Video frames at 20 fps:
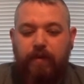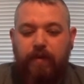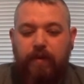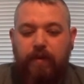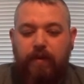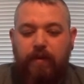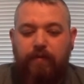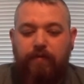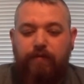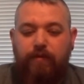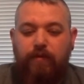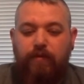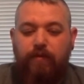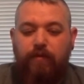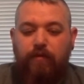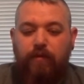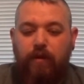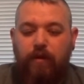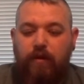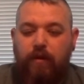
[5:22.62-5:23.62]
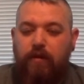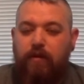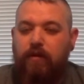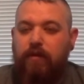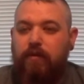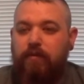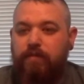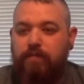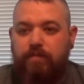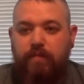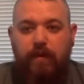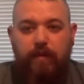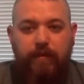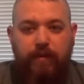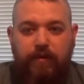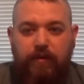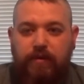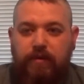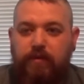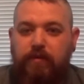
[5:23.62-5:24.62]
If you are a
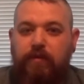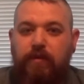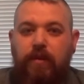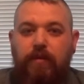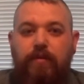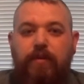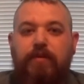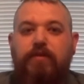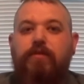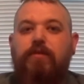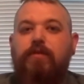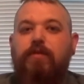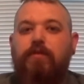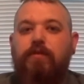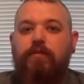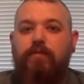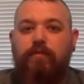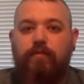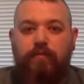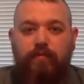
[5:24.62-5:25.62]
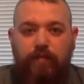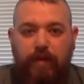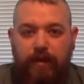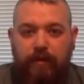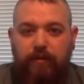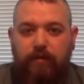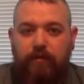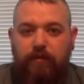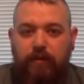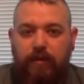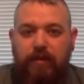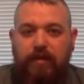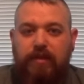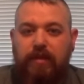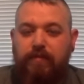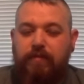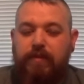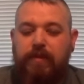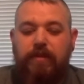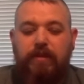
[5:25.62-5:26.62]
person, you know that you're regularly
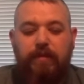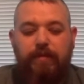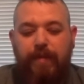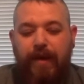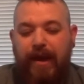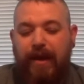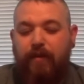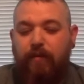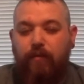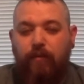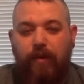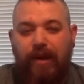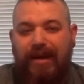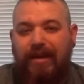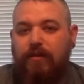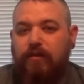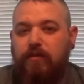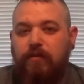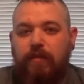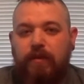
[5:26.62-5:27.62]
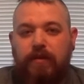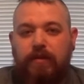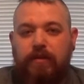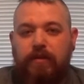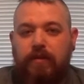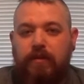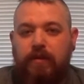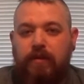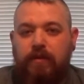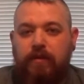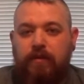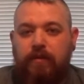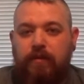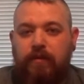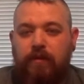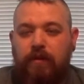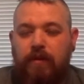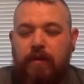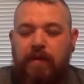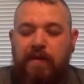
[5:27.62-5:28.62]
tempted to pack way too much in there,
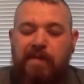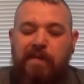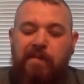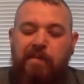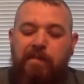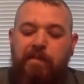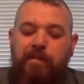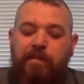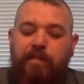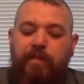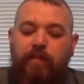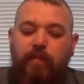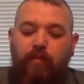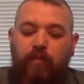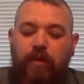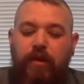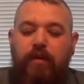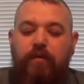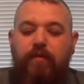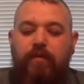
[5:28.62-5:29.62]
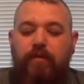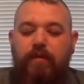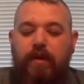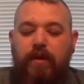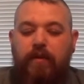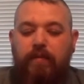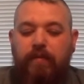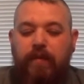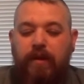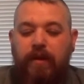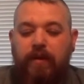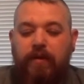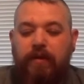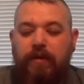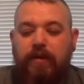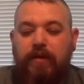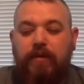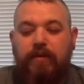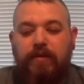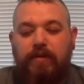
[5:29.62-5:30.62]
what I would recommend
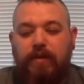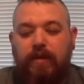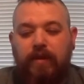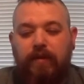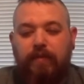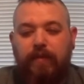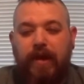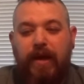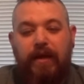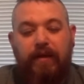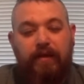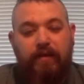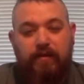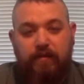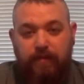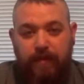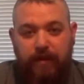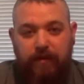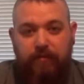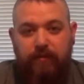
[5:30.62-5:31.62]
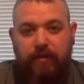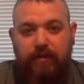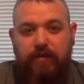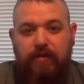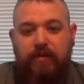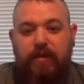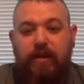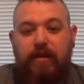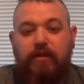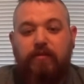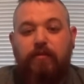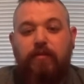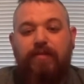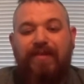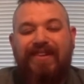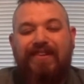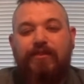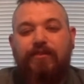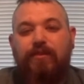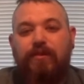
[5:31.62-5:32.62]
is get a bag that's about the right size, but
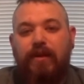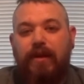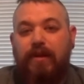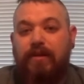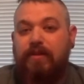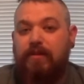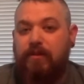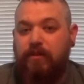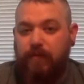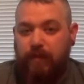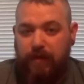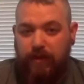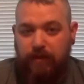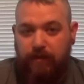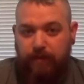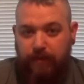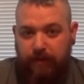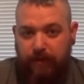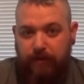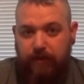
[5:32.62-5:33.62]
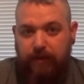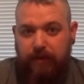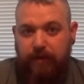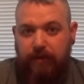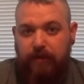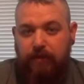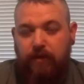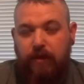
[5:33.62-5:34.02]
make sure it has expandability.